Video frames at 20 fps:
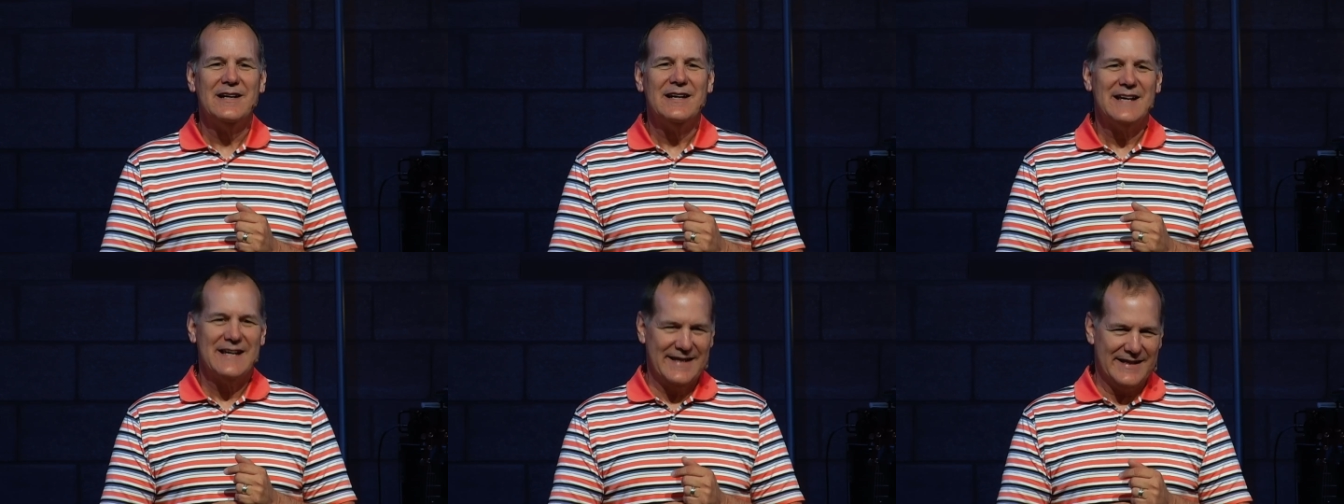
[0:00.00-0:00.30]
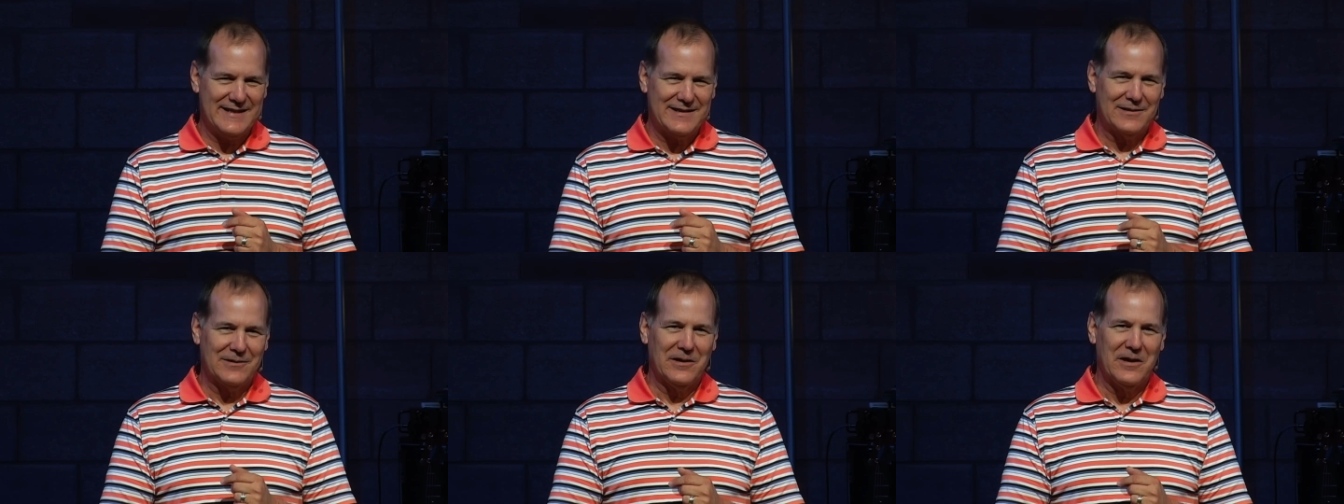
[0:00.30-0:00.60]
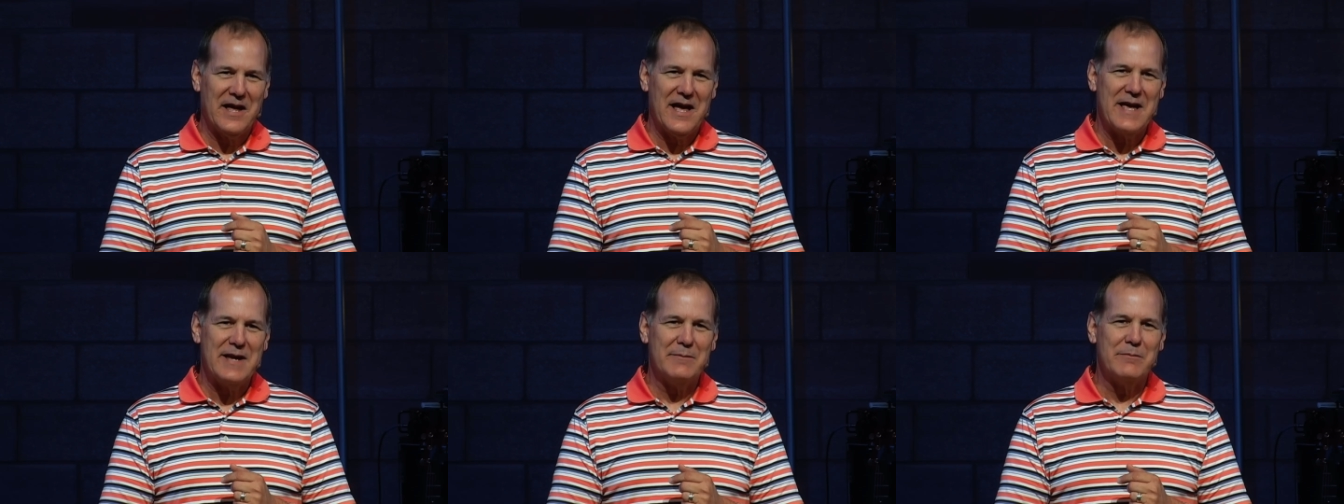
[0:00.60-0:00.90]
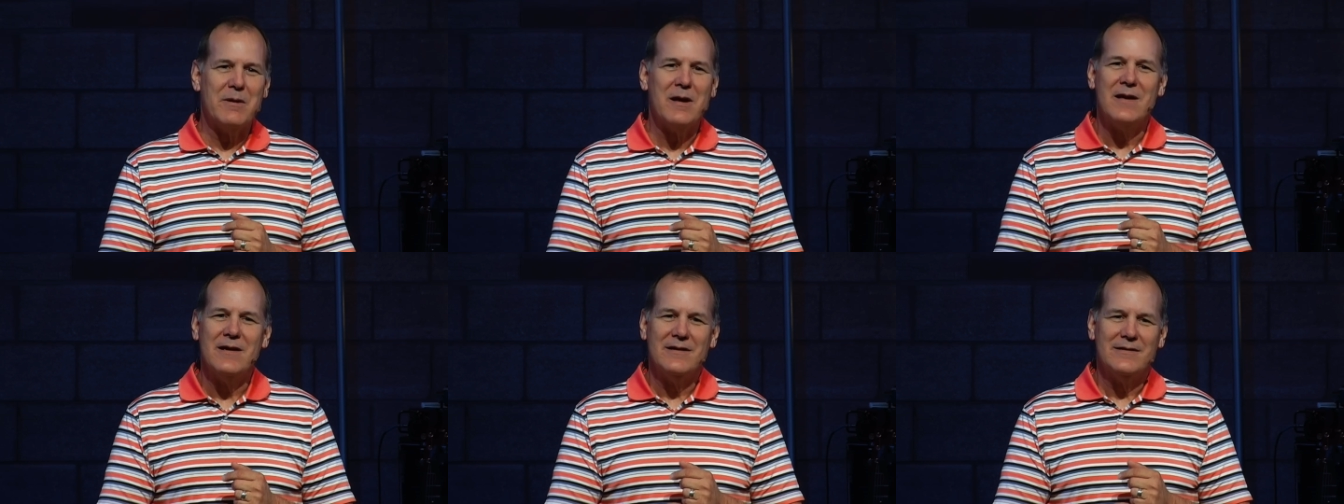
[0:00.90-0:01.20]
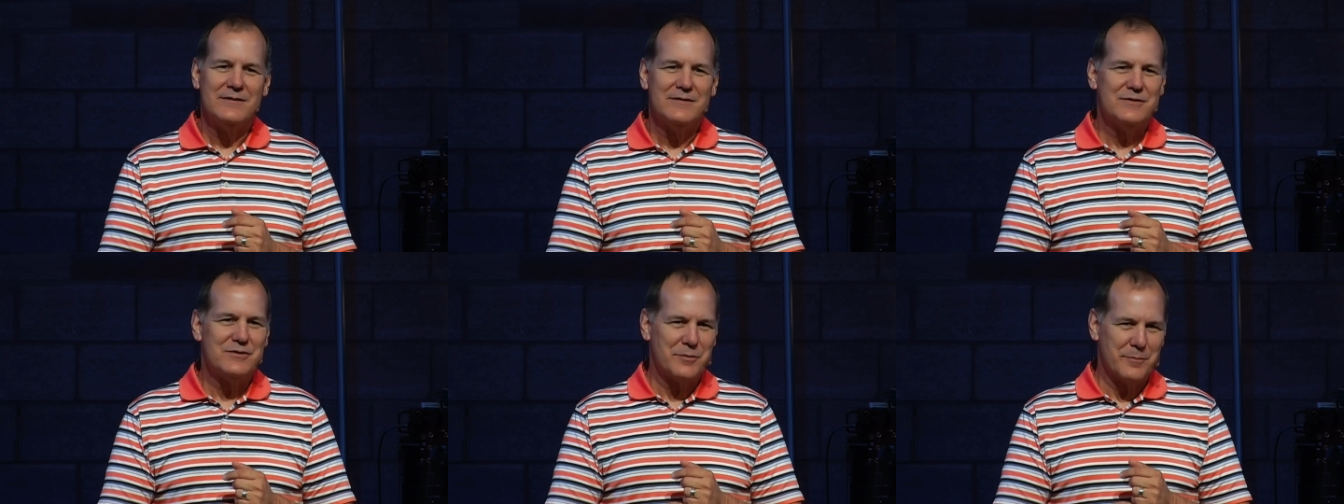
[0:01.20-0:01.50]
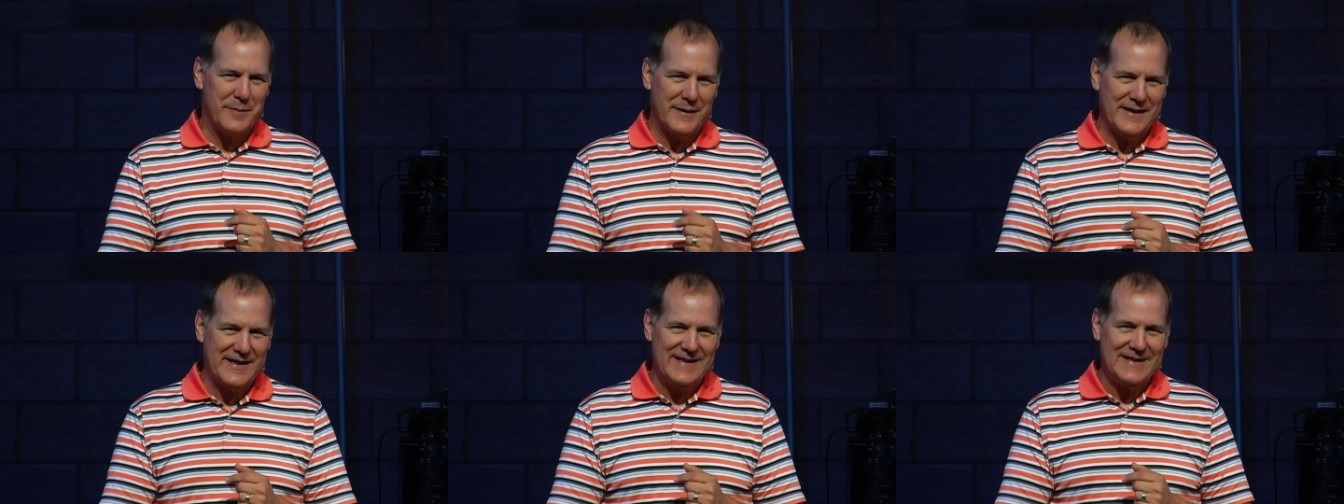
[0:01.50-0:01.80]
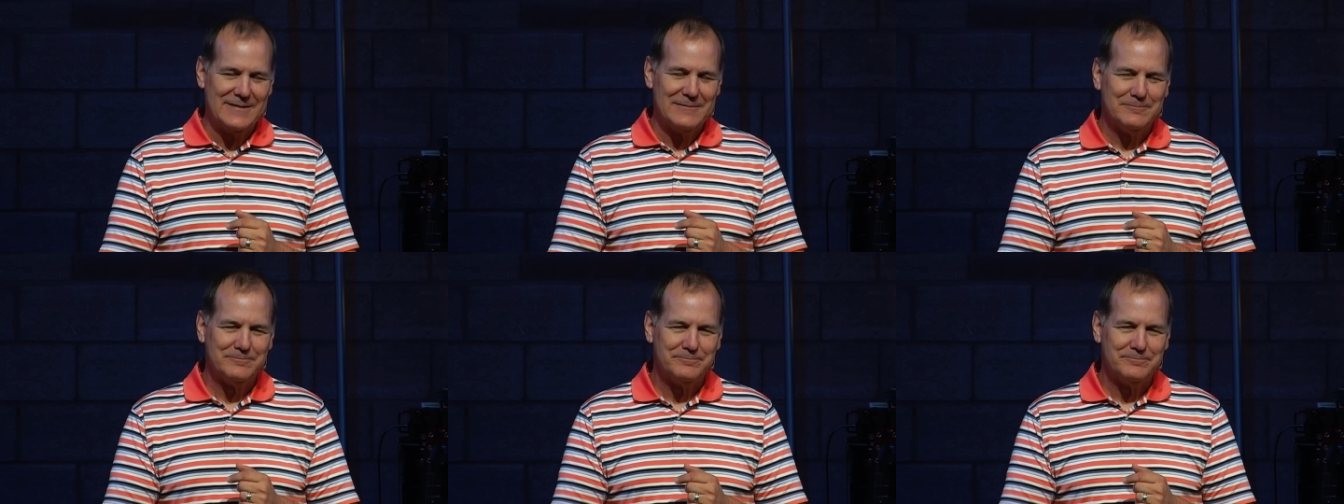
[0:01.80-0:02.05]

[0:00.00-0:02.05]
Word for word: he claimed to be.